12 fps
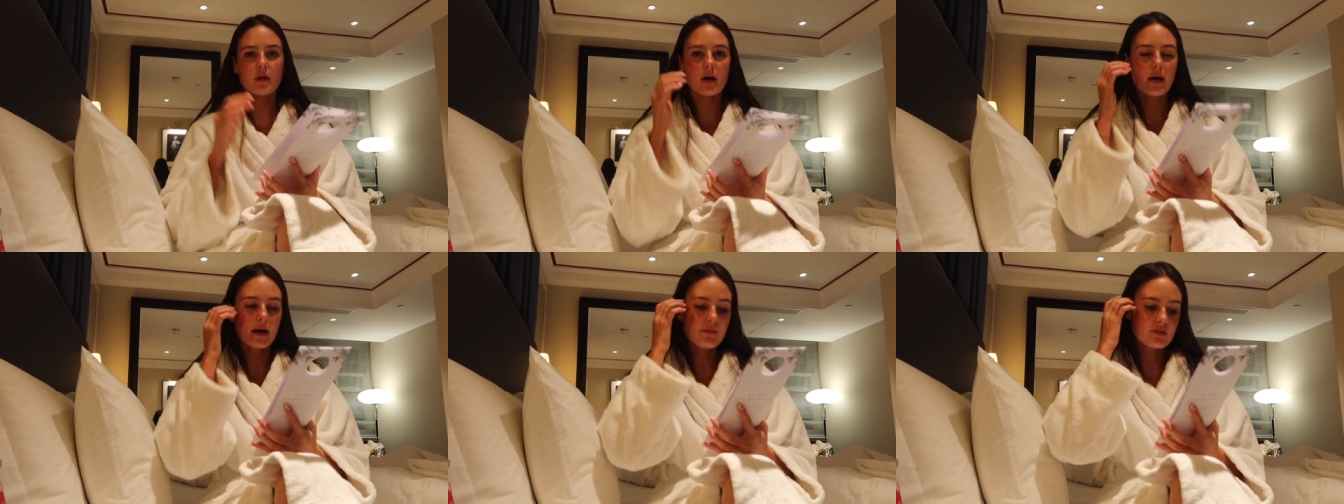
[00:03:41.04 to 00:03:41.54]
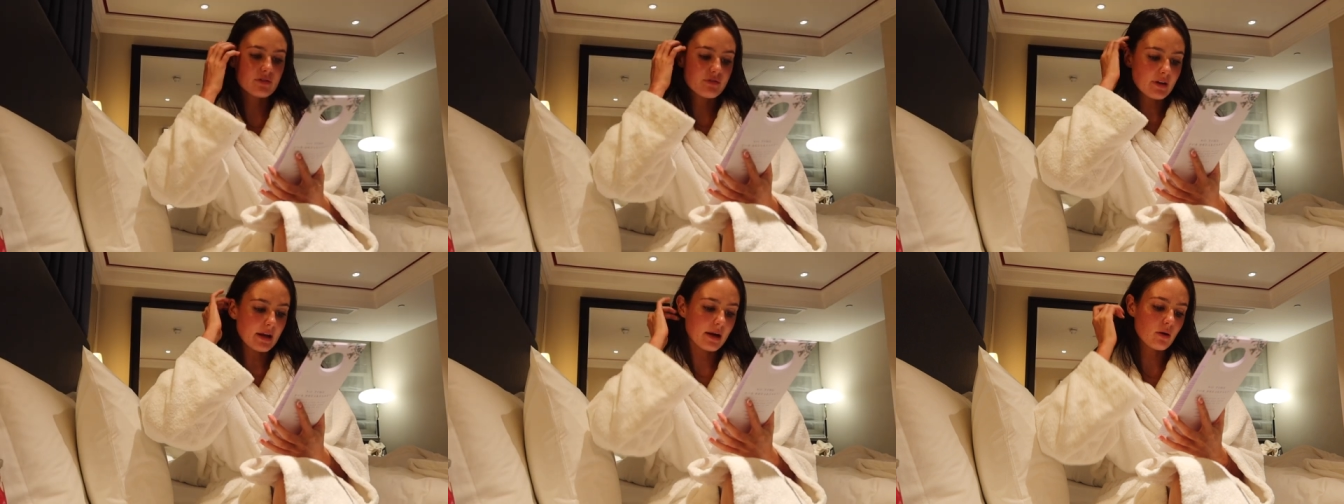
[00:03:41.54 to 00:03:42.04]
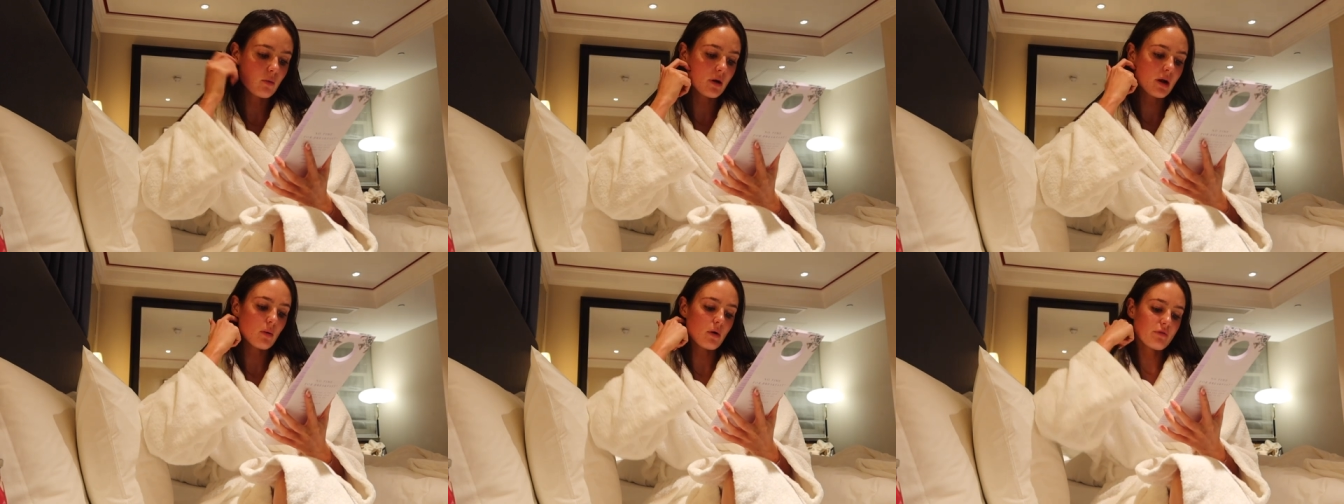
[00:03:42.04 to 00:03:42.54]
I have to fill out what
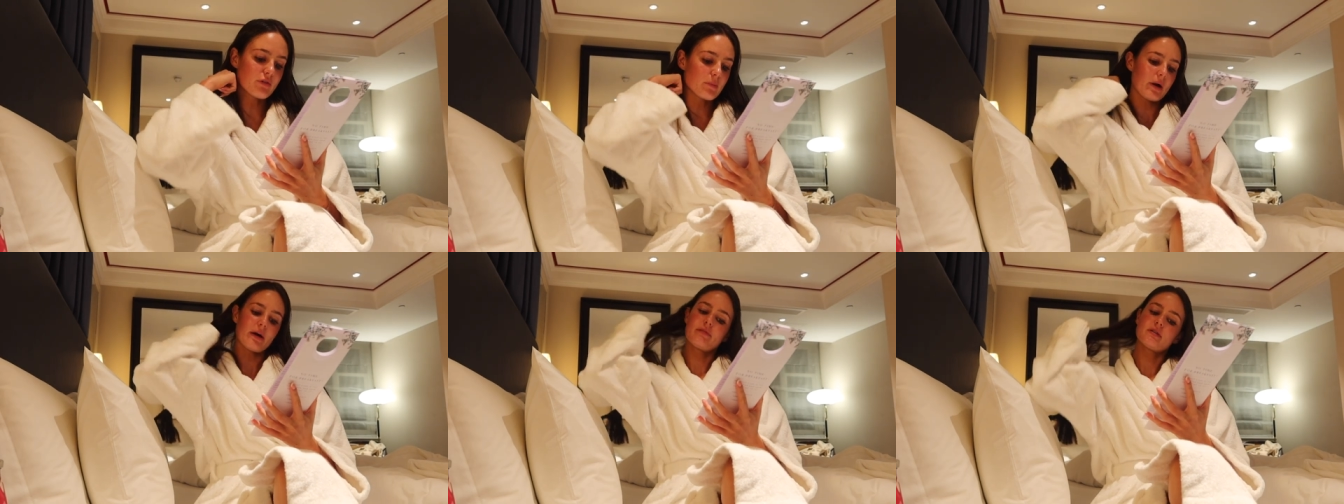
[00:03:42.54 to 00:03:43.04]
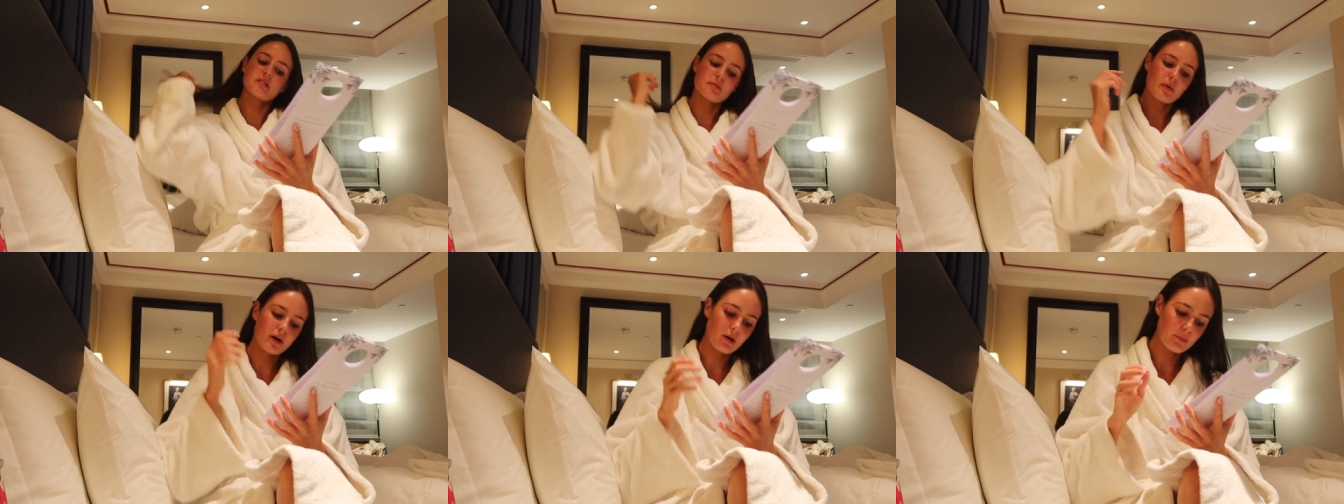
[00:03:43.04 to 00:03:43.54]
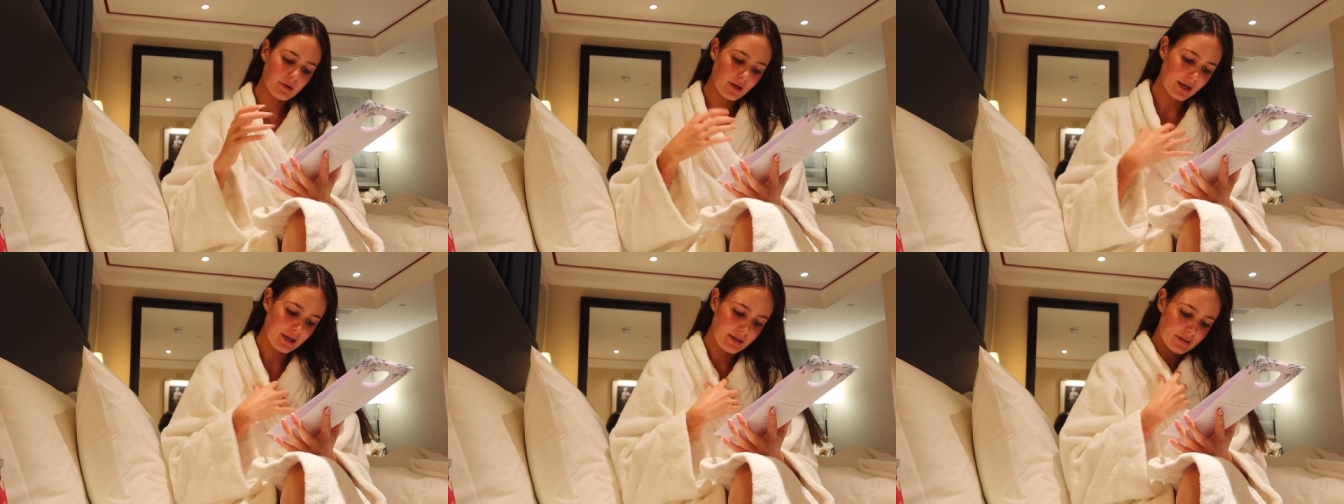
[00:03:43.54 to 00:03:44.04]
I want for breakfast tomorrow, but
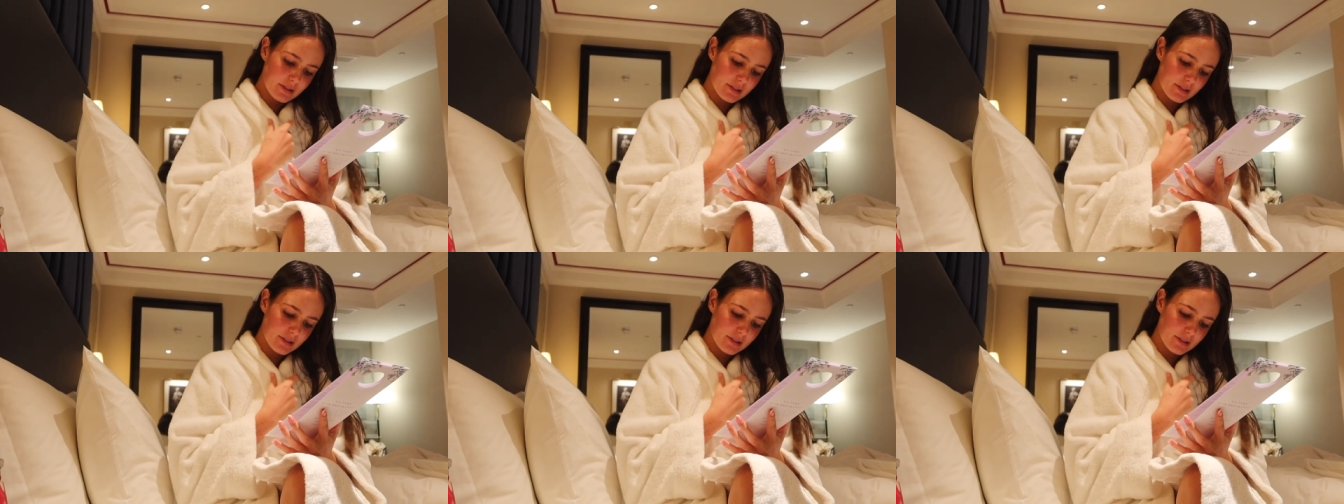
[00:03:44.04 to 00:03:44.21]
like,